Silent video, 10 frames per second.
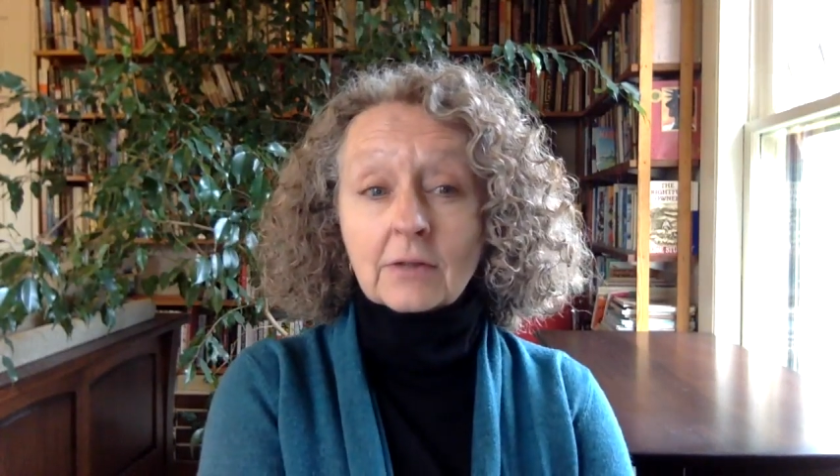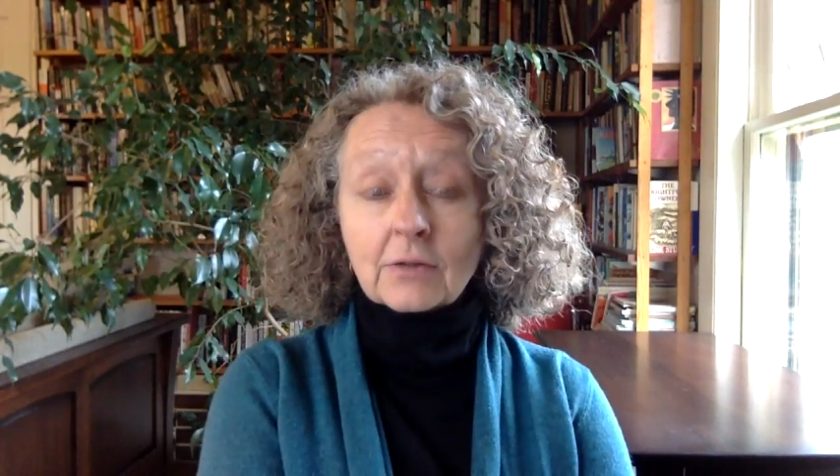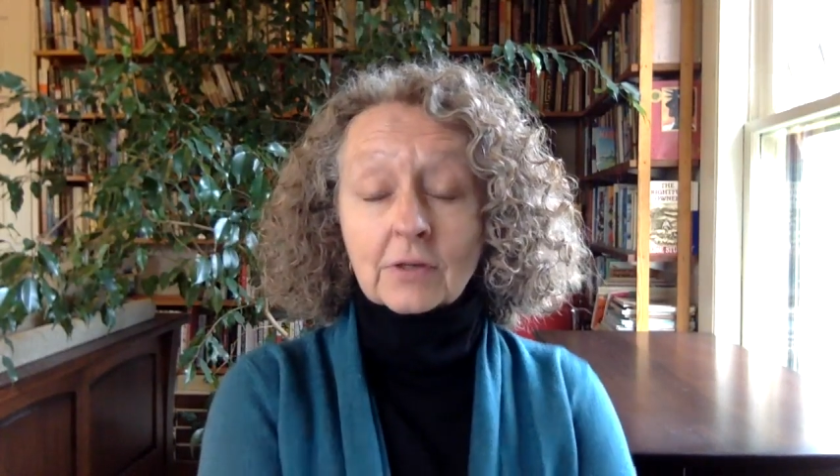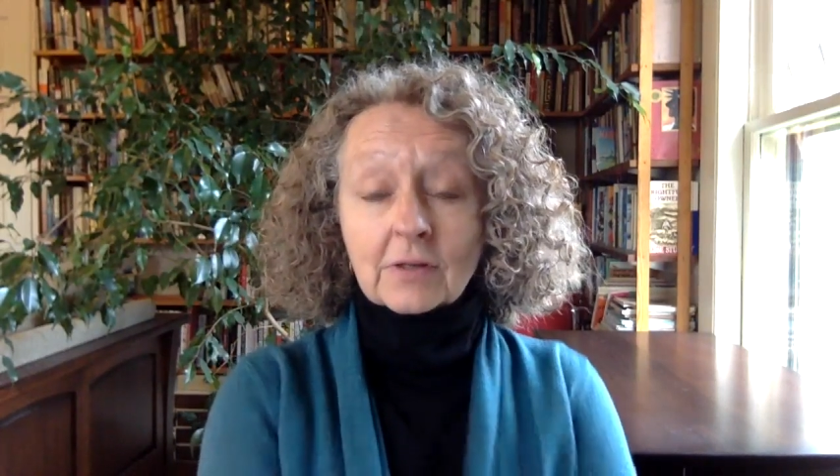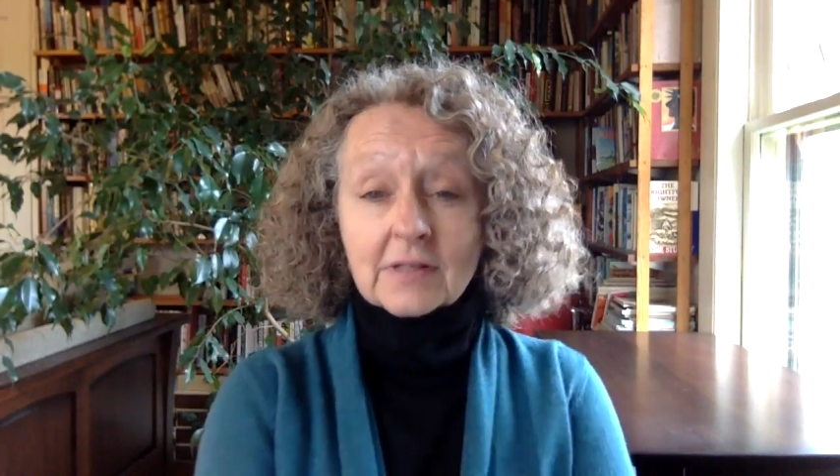
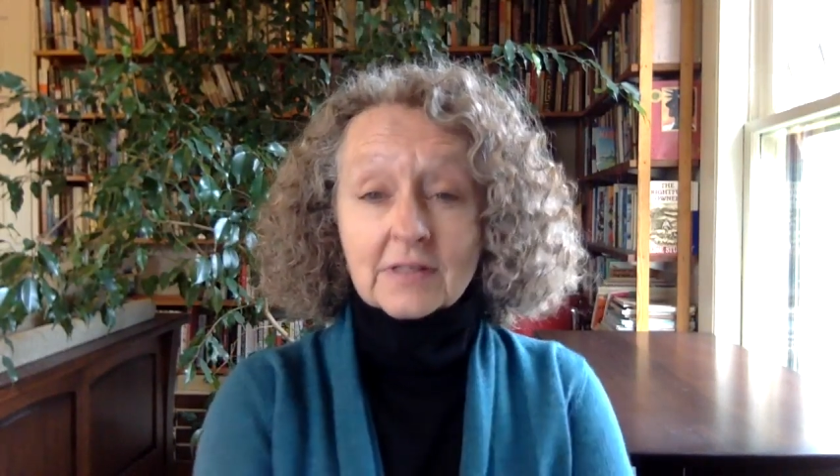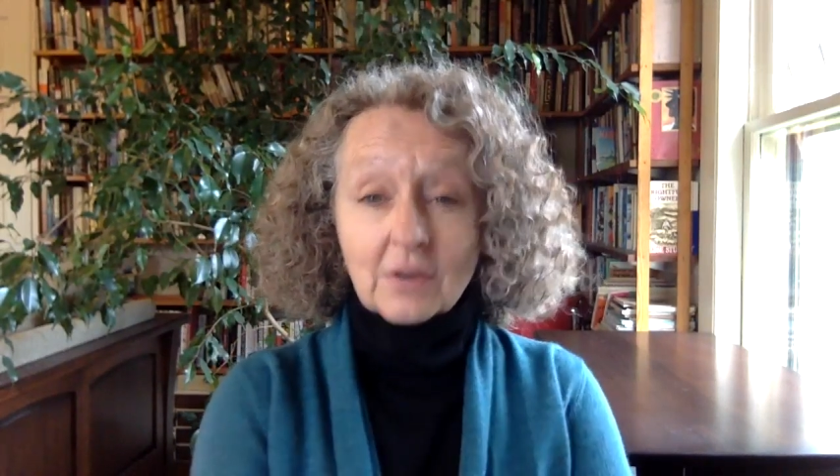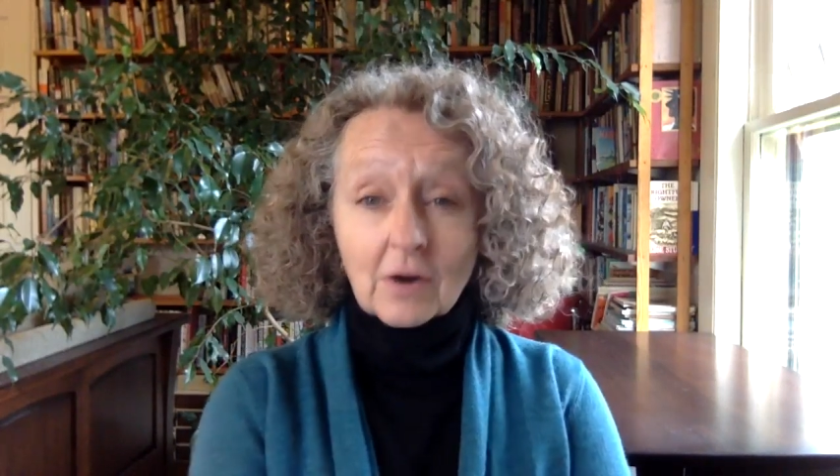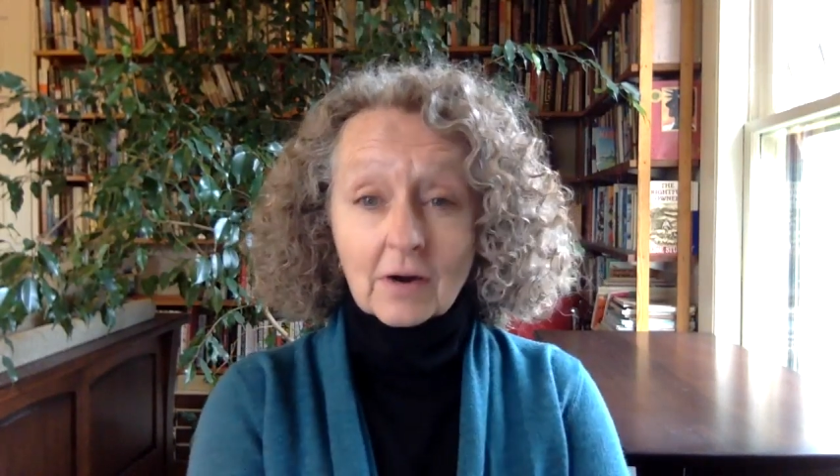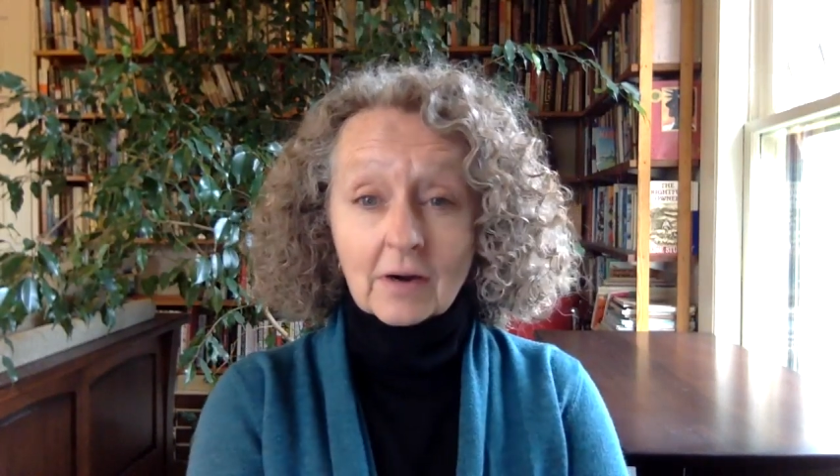During this
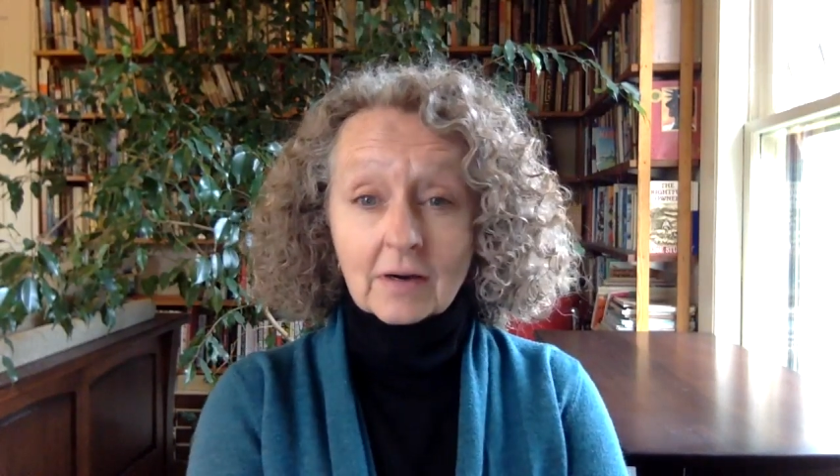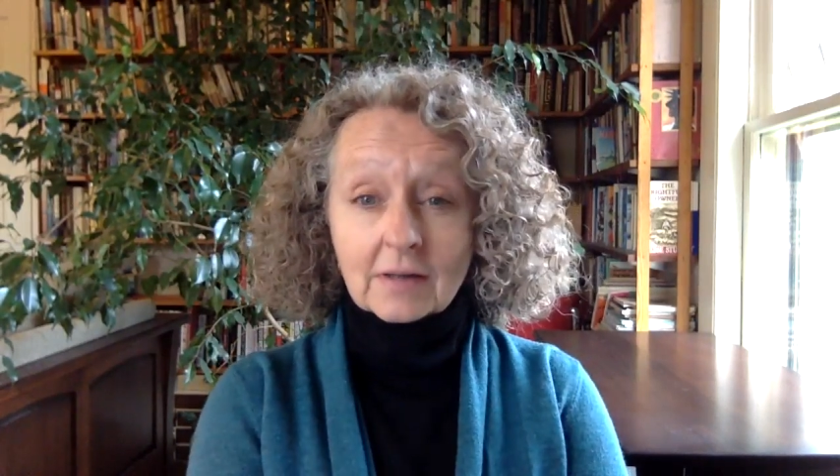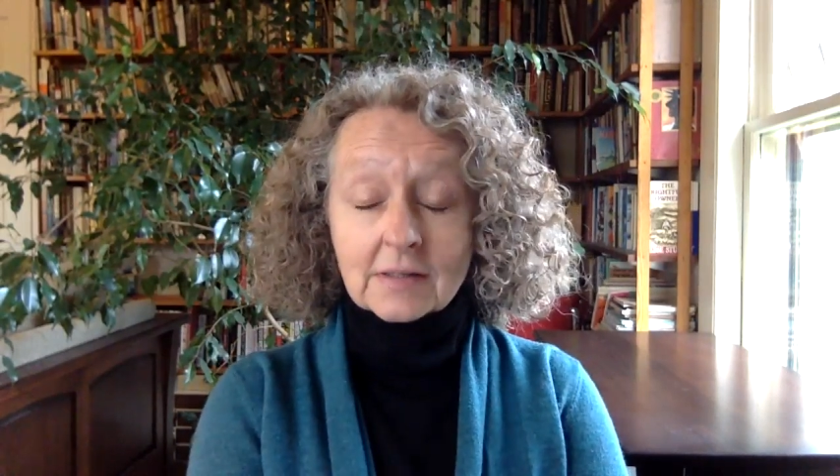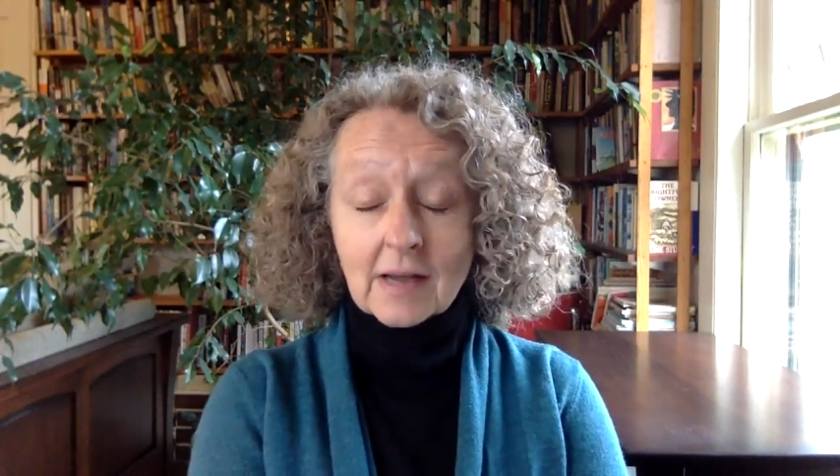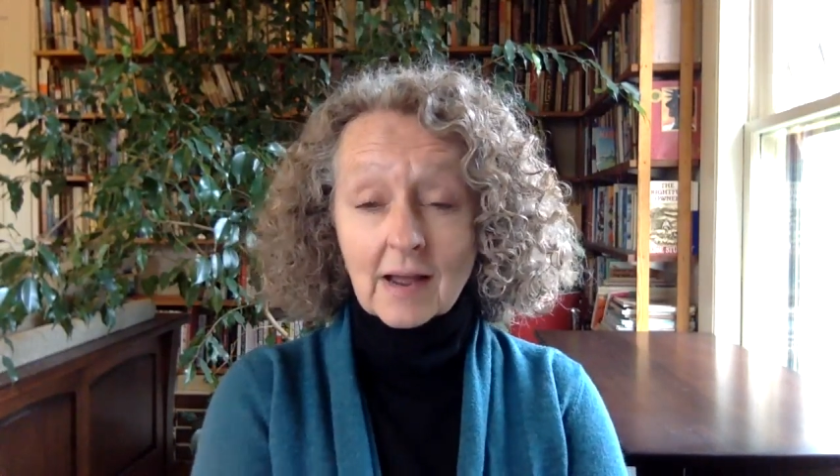
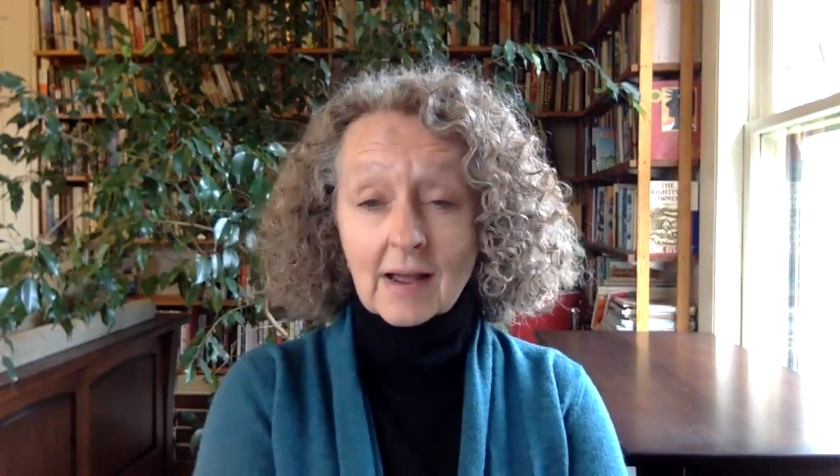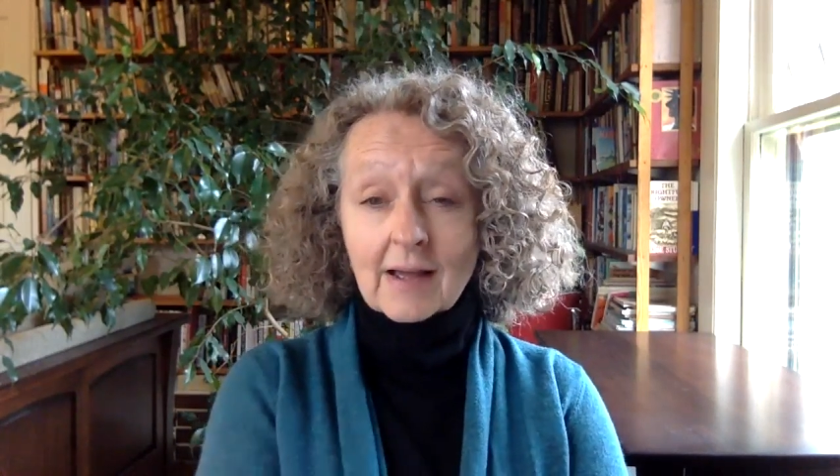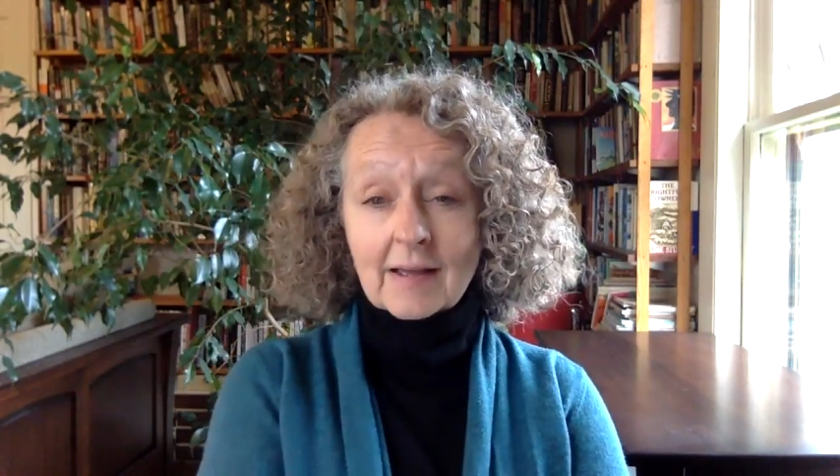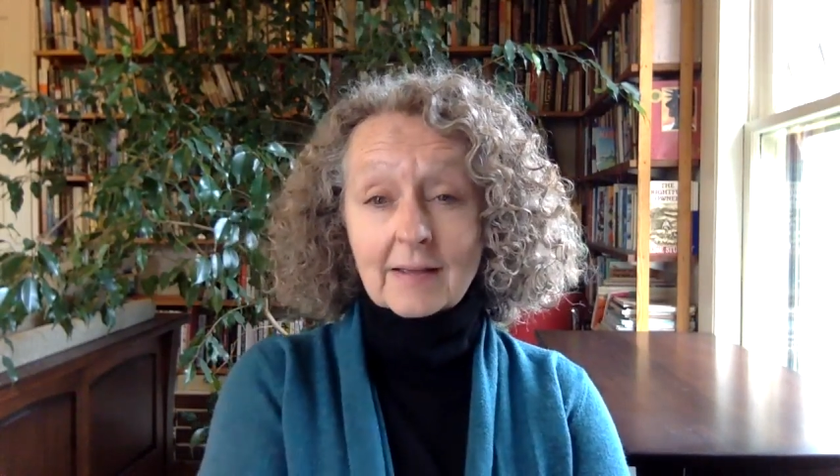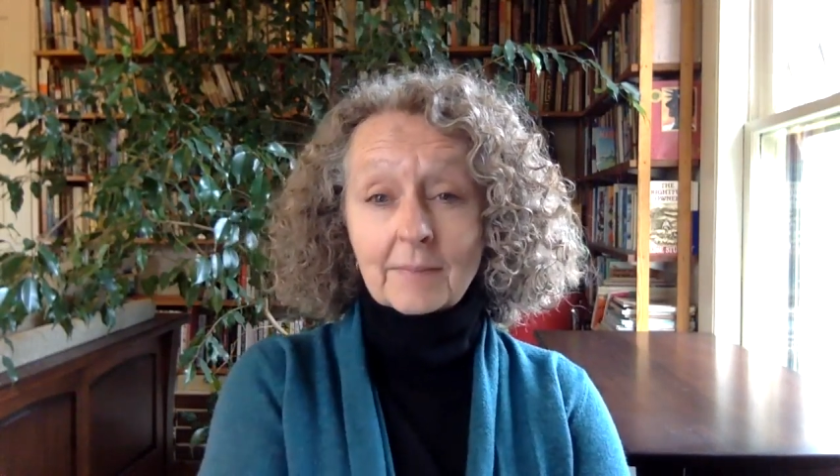hard
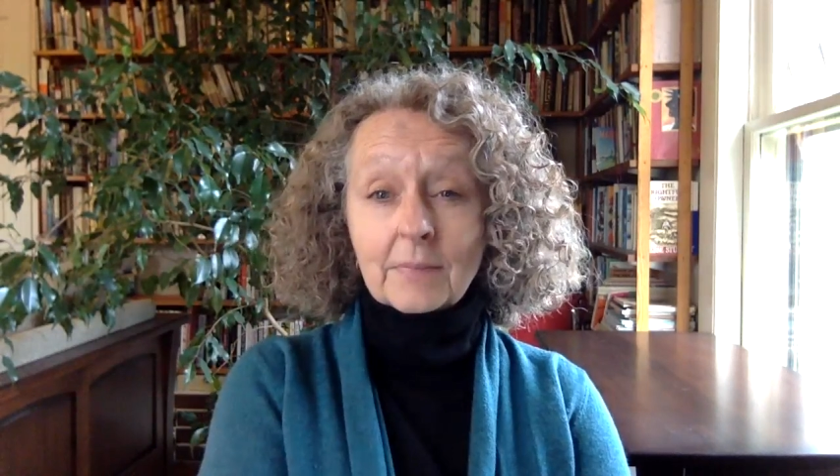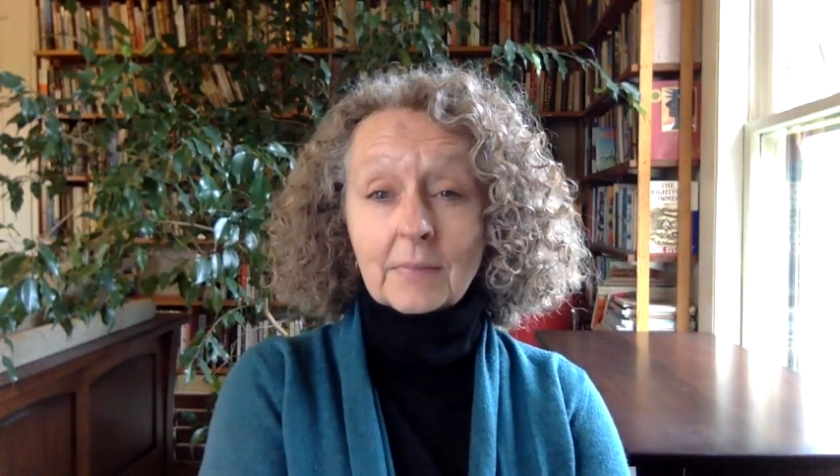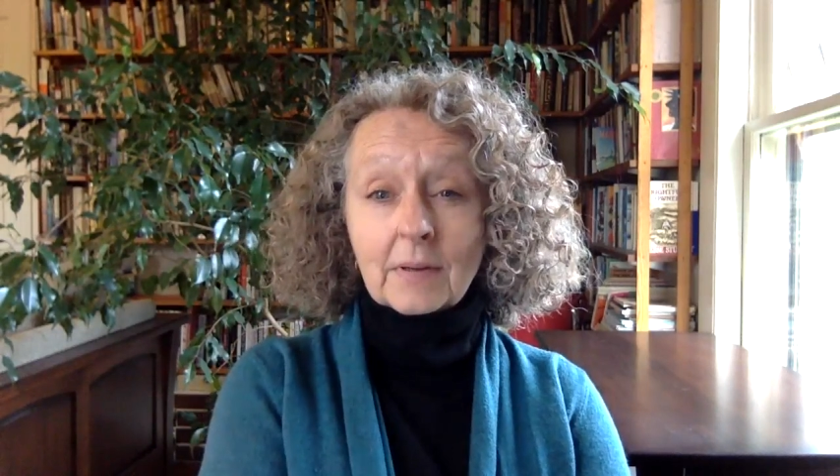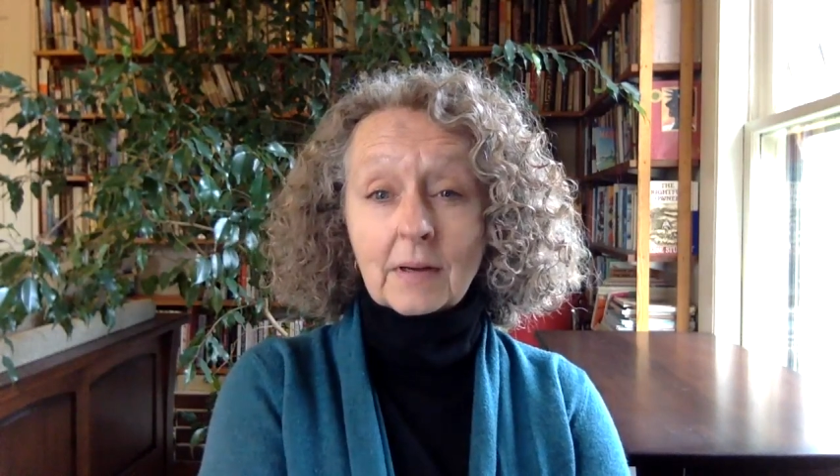time